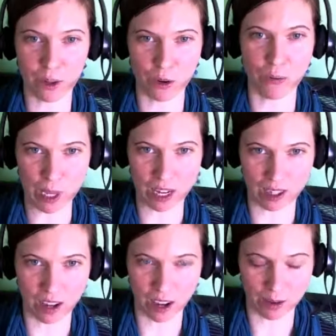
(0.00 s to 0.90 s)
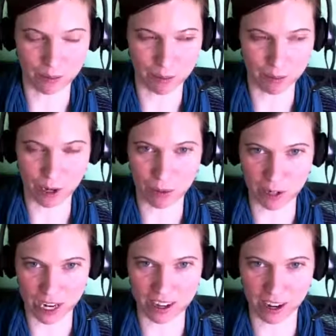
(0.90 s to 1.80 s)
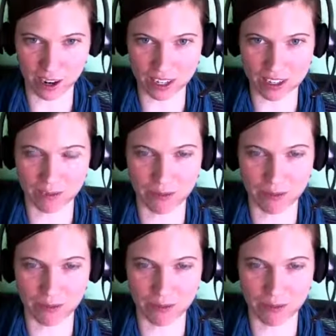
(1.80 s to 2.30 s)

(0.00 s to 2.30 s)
you meaning marine protected areas.